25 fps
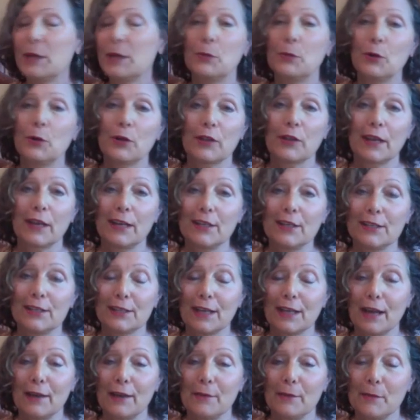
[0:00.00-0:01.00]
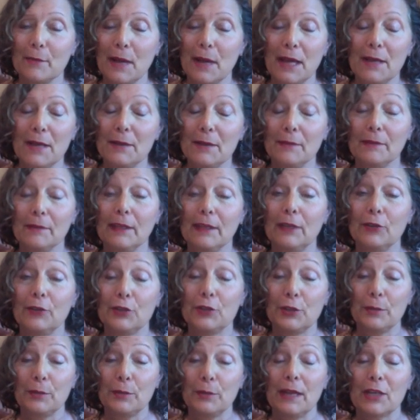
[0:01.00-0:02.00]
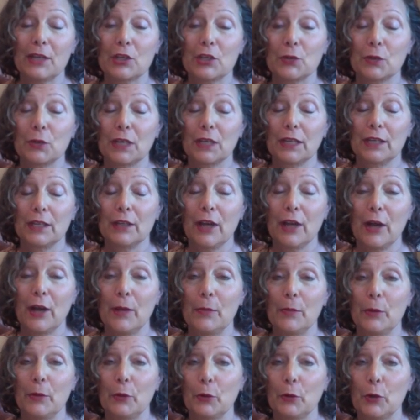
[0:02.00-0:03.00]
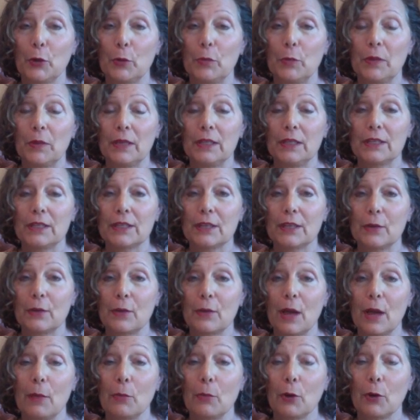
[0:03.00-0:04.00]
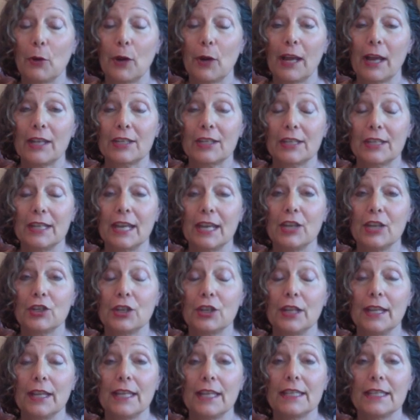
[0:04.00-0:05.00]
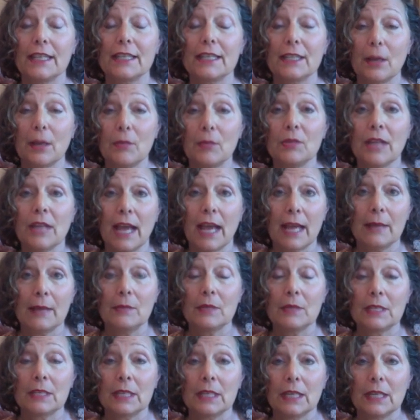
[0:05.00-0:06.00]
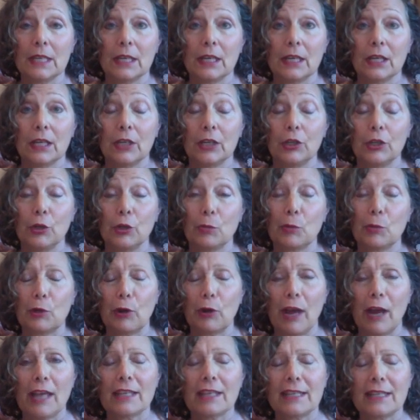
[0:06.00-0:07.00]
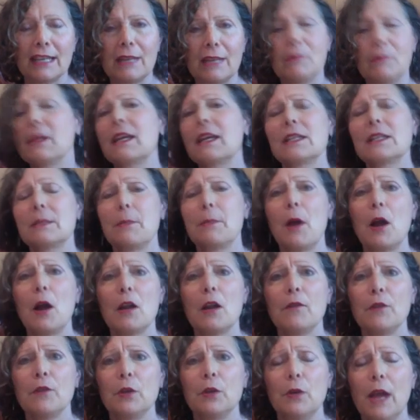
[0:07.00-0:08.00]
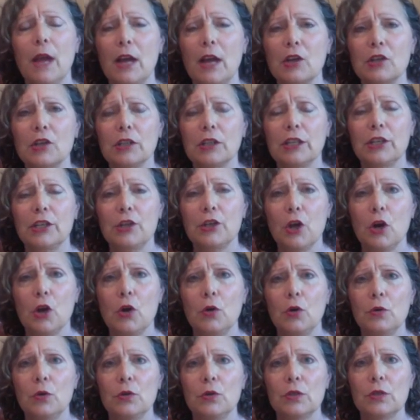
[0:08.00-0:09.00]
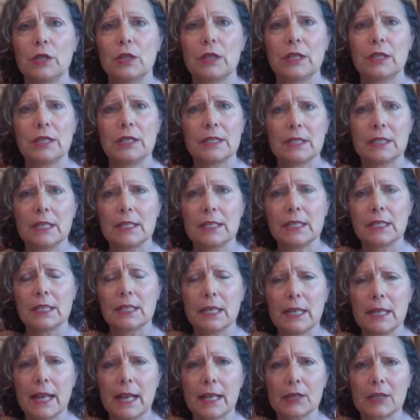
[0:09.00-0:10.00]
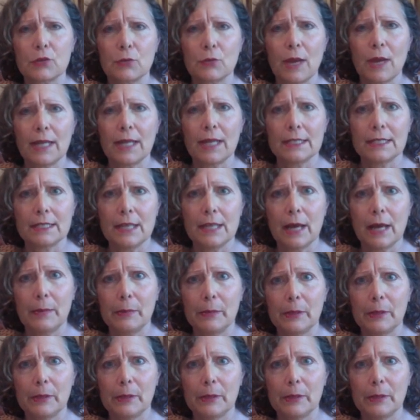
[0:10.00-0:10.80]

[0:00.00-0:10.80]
book that I just got in my leadership mastery group that's around procrastination. And they said sometimes you're procrastinating because a part of you actually knows that this isn't the next right step,